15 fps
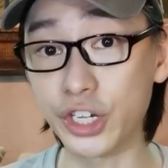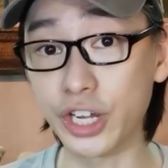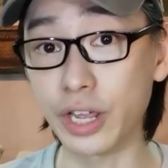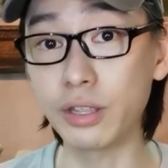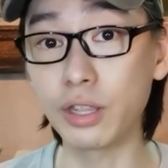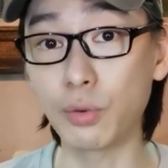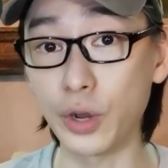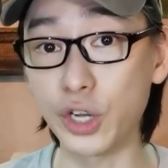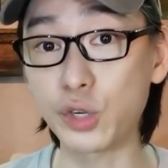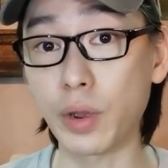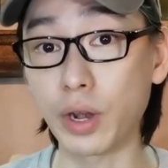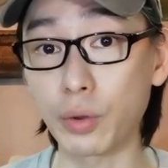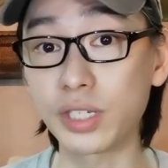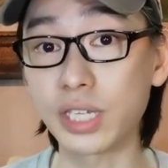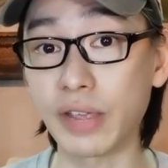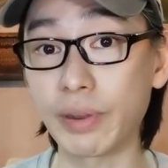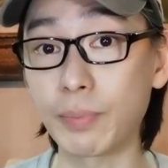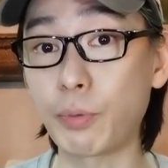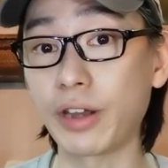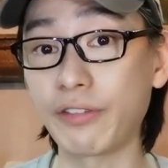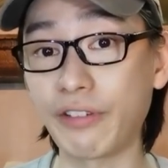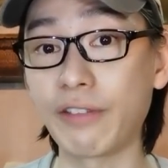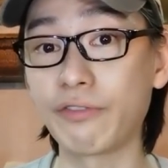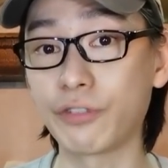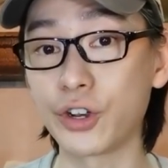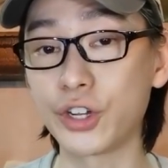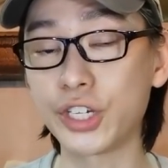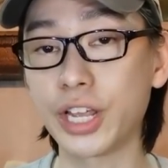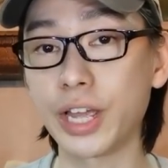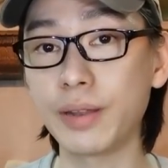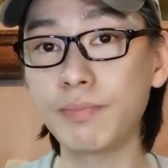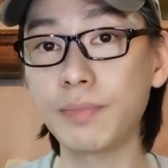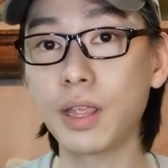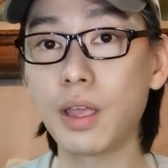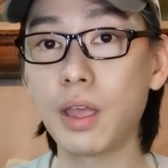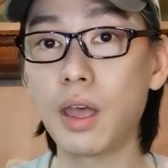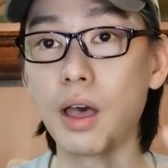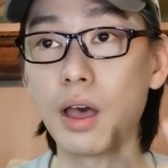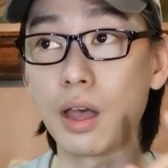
version, the Wish 107.5 version,